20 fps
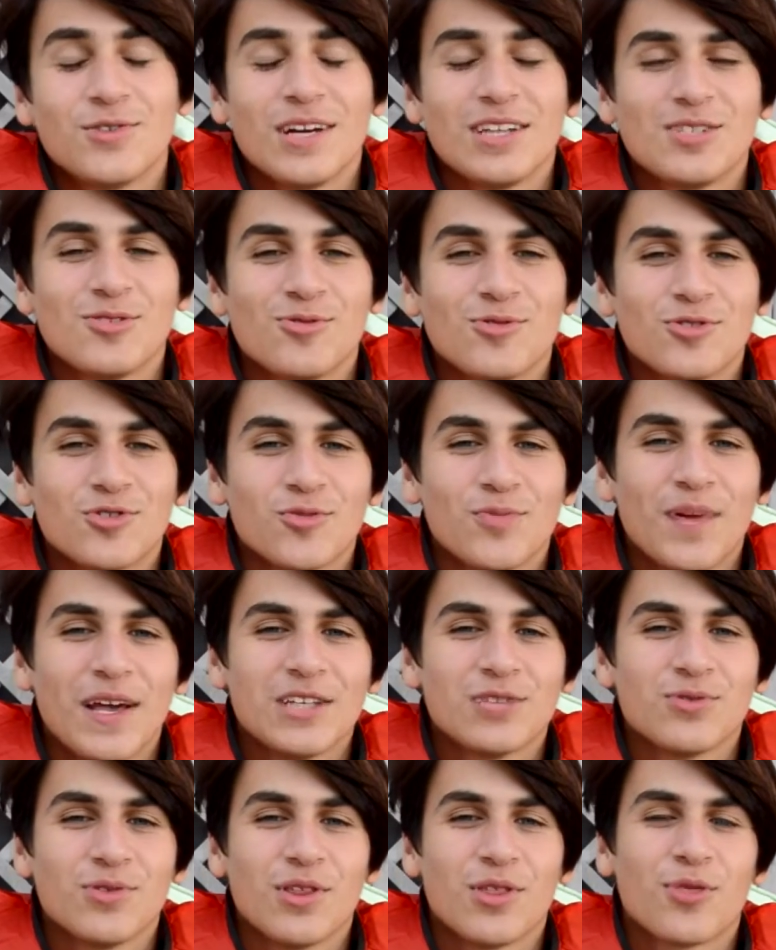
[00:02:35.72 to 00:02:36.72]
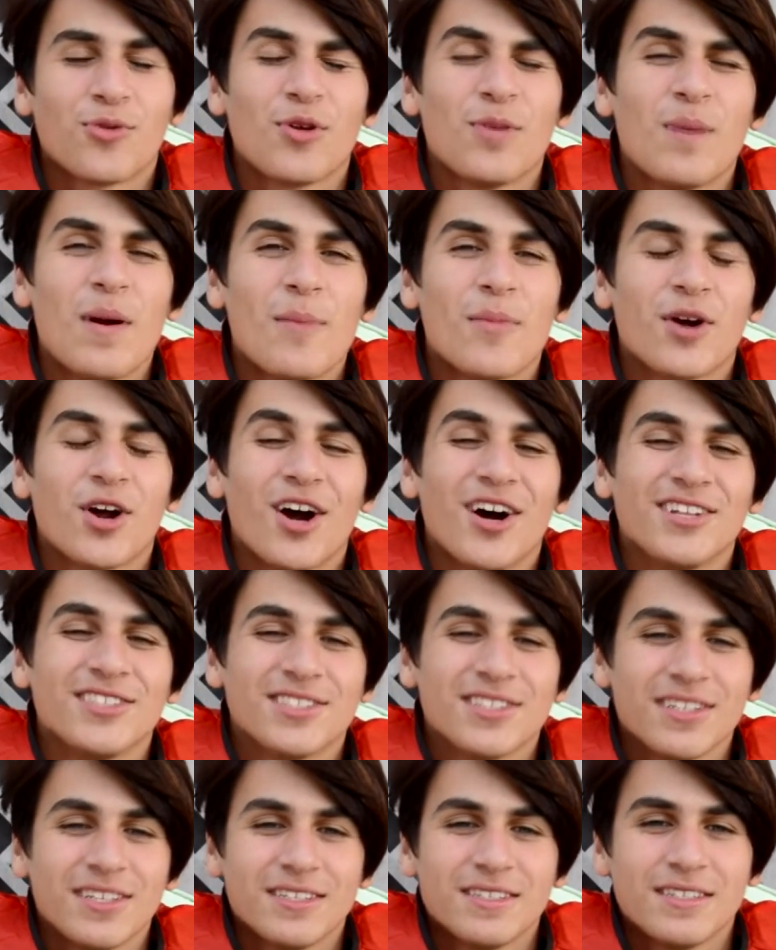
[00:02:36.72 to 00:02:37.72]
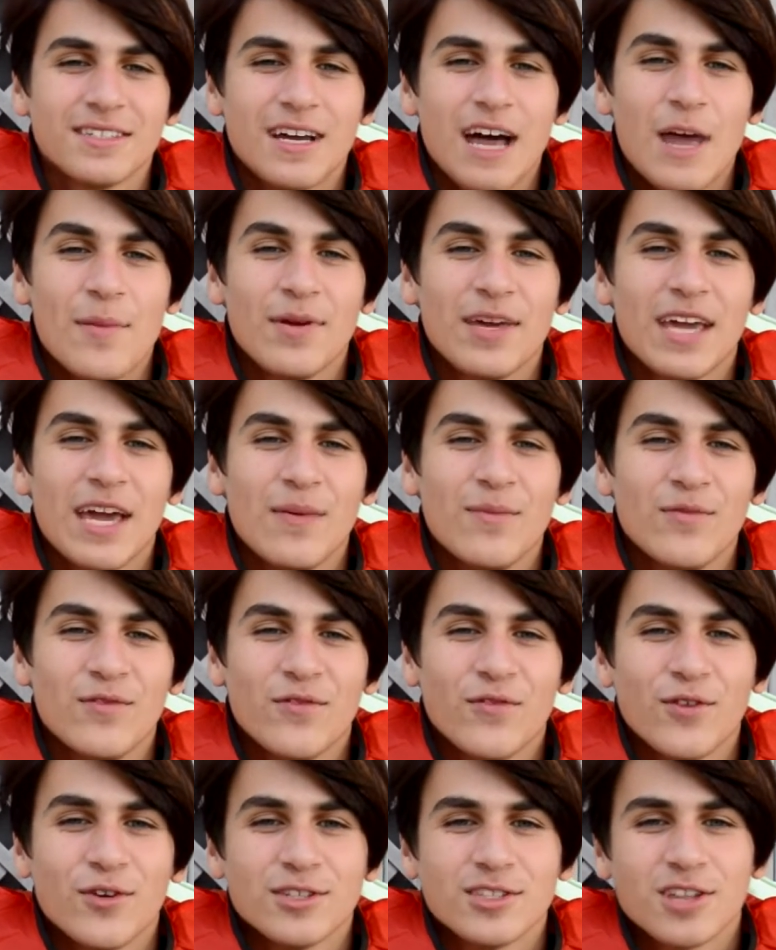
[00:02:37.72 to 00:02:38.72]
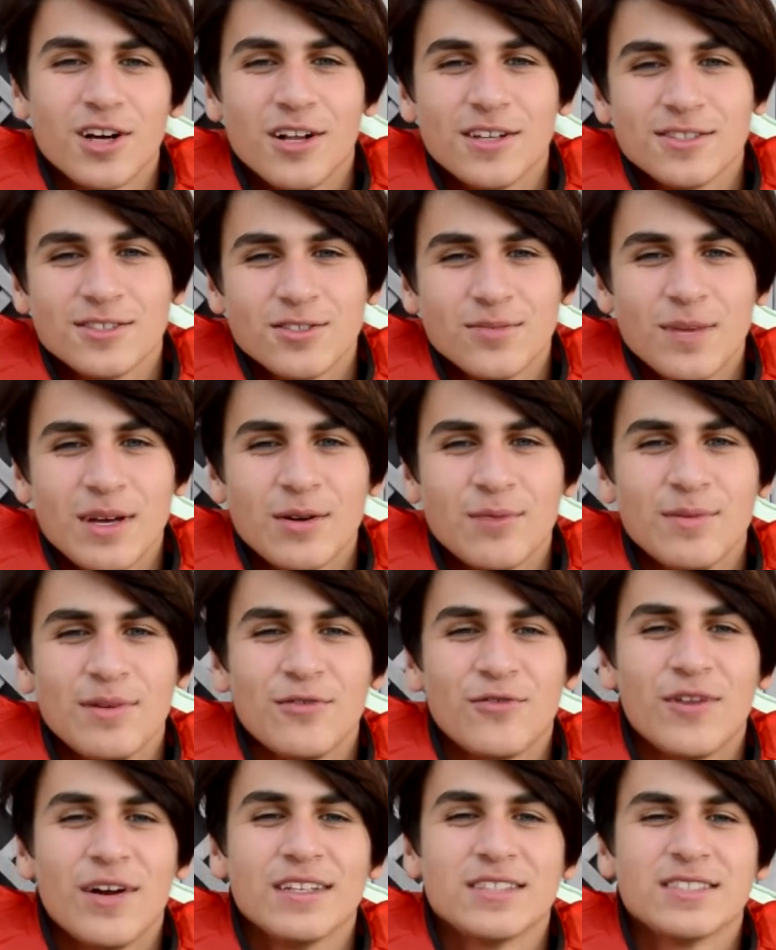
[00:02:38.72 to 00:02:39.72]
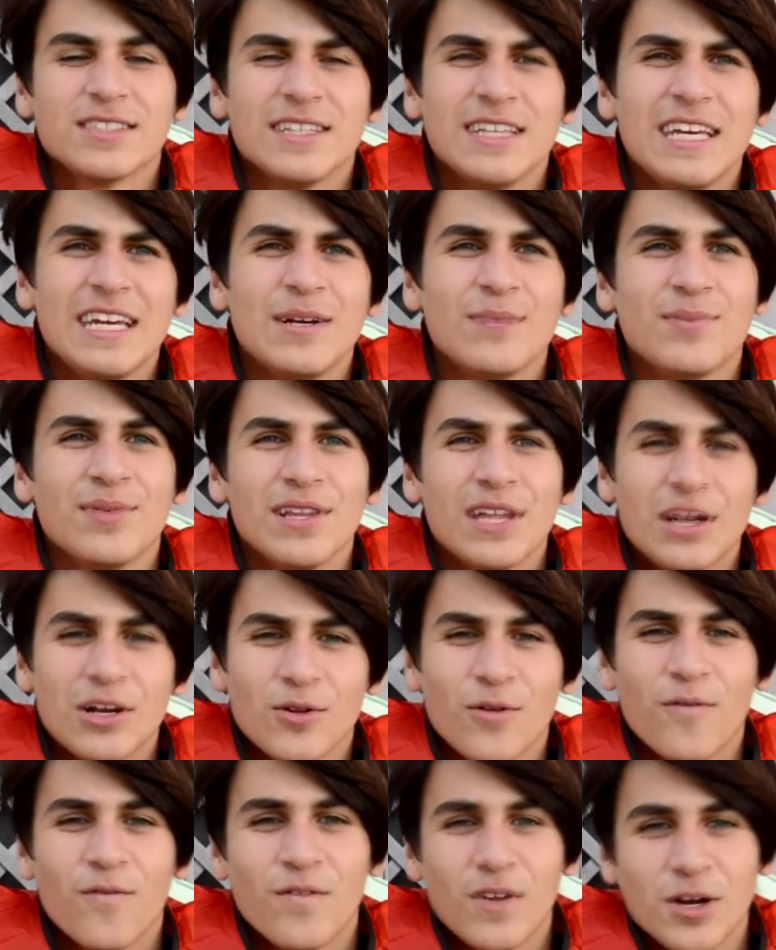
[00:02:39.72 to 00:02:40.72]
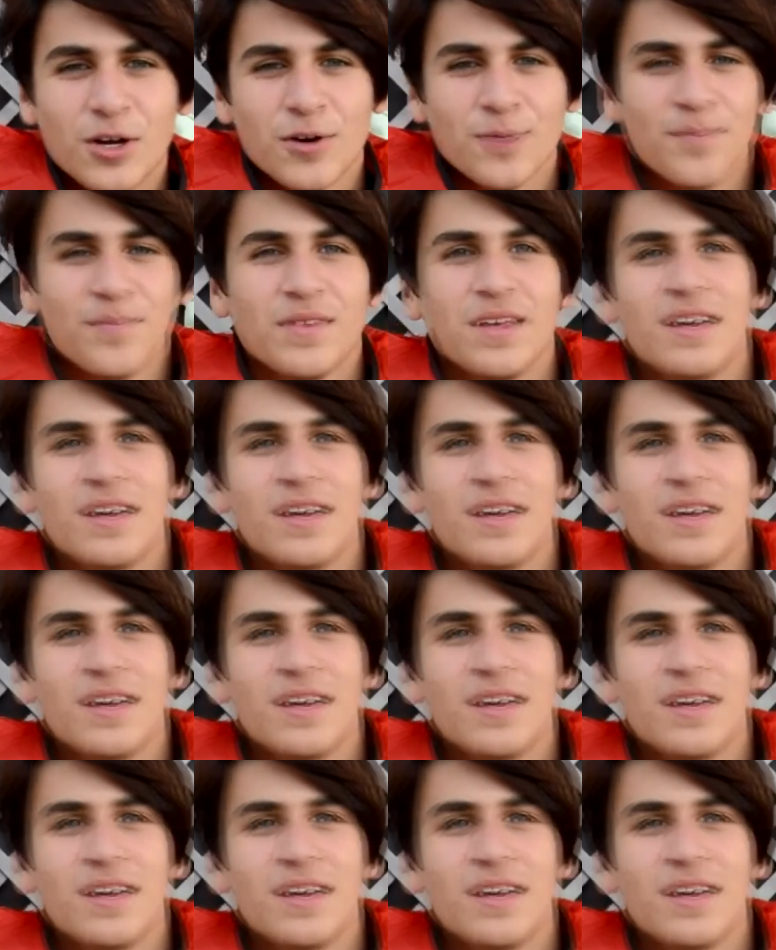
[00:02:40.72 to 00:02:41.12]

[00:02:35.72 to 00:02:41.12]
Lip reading: Directory was replaced with a 3-member consulate. I became the first consul, making me France's leading political figure.